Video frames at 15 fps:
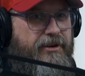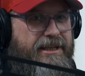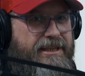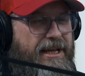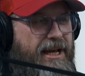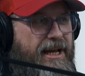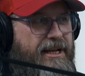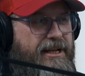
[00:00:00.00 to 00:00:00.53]

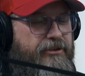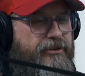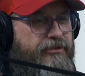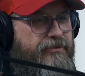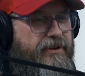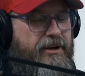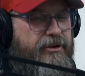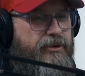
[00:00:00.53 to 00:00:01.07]
that, and it just
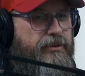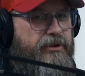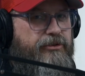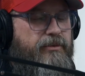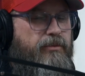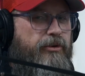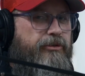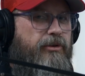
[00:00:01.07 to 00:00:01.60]
finally reached
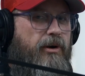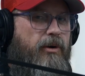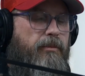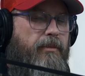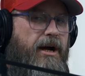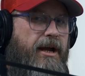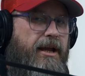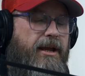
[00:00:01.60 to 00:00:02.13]
a point. So
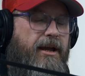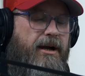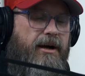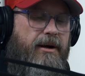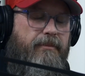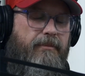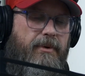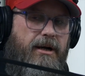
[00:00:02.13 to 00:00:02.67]
my
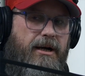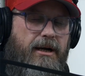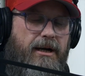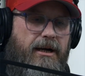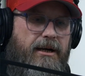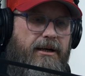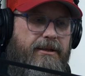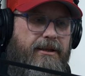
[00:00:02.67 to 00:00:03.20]

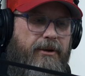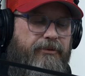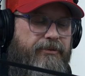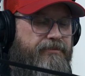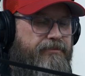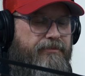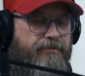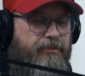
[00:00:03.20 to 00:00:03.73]
I was
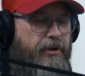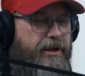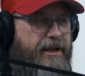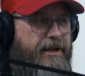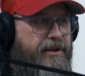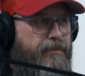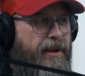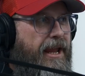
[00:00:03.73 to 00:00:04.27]
playing
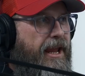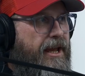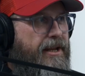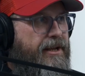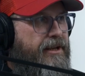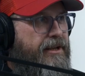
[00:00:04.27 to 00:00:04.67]
in a band.